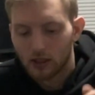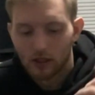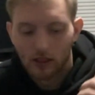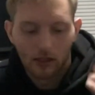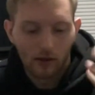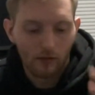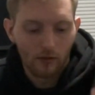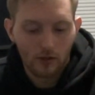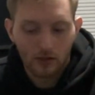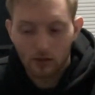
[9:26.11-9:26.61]

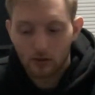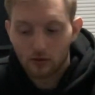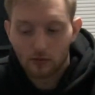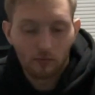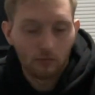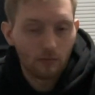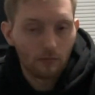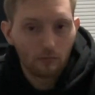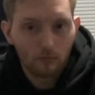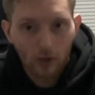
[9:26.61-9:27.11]
If there's other
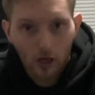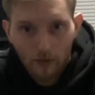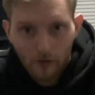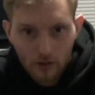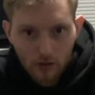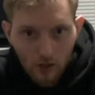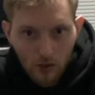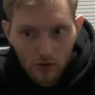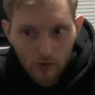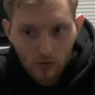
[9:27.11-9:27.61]
graphics
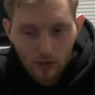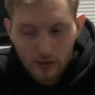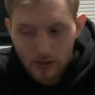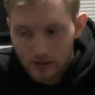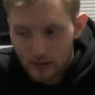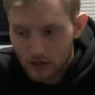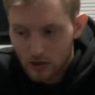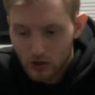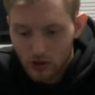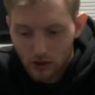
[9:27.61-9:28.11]
cards you want
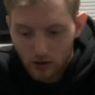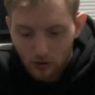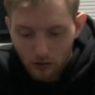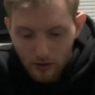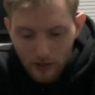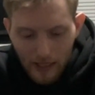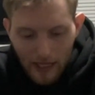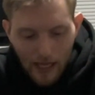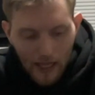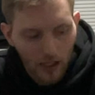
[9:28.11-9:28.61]
us to
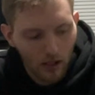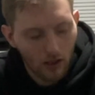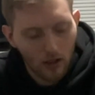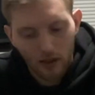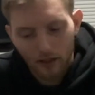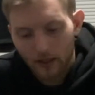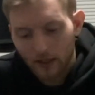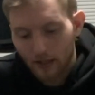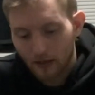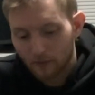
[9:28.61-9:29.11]
look at,
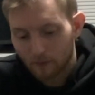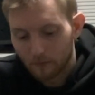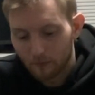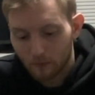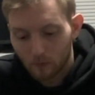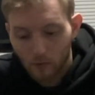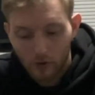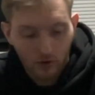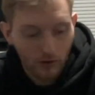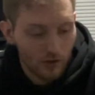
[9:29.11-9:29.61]

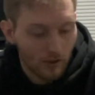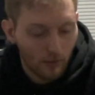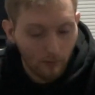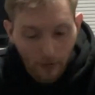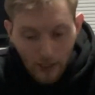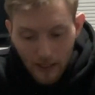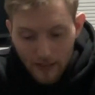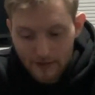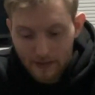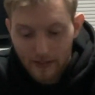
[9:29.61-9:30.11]
whether it's
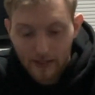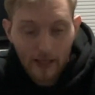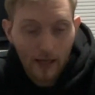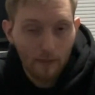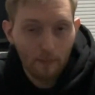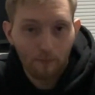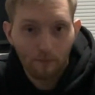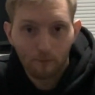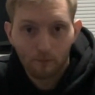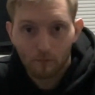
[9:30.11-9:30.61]
unboxing
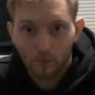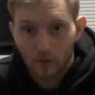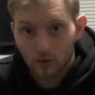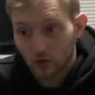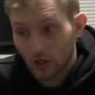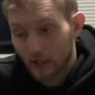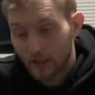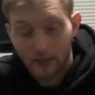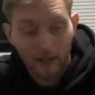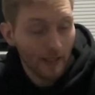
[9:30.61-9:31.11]
them,
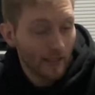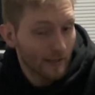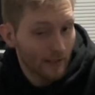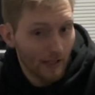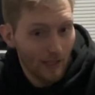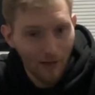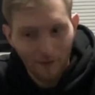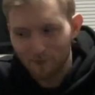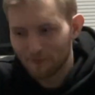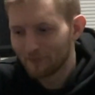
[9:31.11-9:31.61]
trying to get
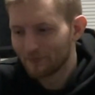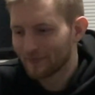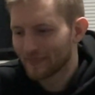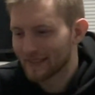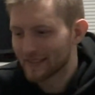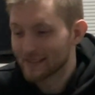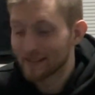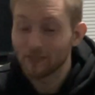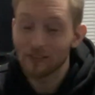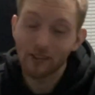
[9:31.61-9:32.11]
them,
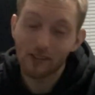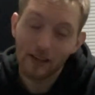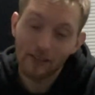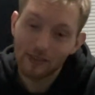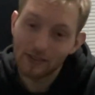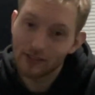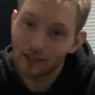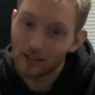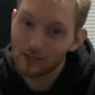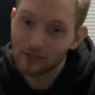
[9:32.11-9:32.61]
because some of the
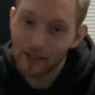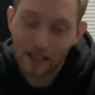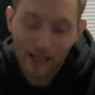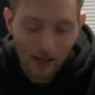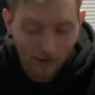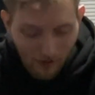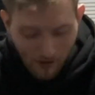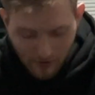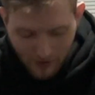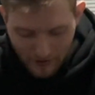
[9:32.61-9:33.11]
graphics cards right now
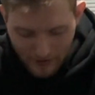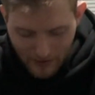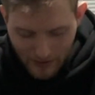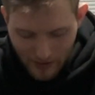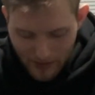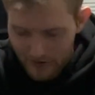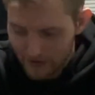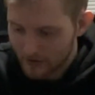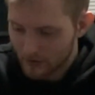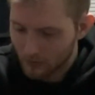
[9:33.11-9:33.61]
are hard to
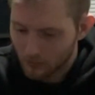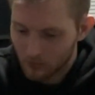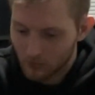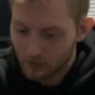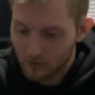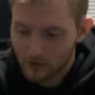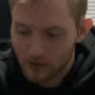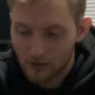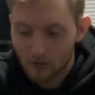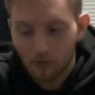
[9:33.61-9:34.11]
get, so we'll
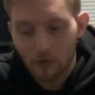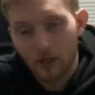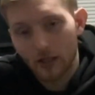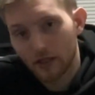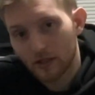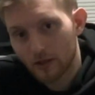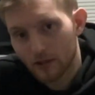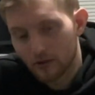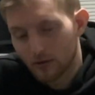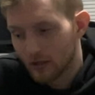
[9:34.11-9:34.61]
see what we can
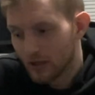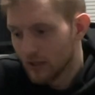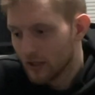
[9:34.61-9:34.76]
do.